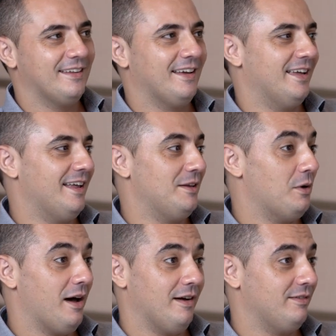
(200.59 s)
and then you
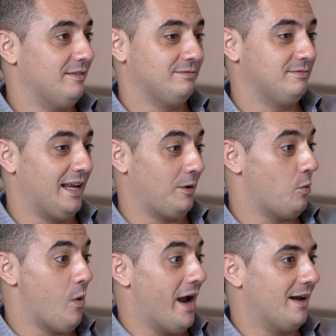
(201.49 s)
have like
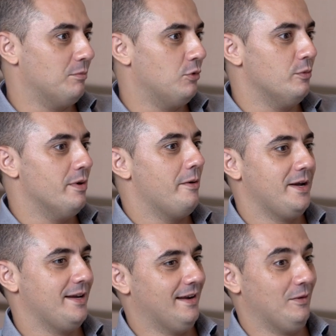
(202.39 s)
wild
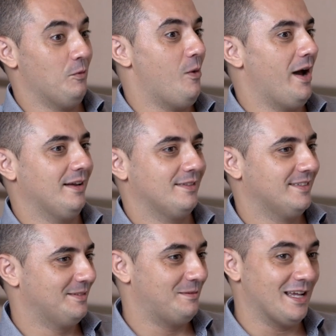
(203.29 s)
blueberry and wild
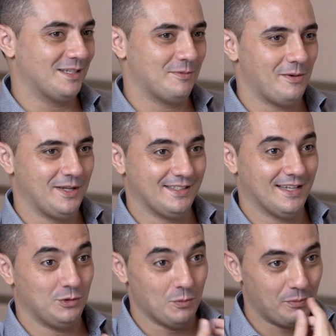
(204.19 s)
raspberries
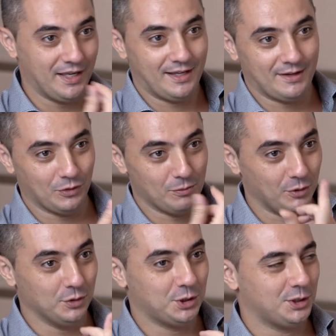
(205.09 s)
that you pick on the
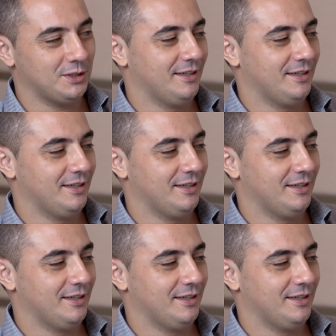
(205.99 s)
bush.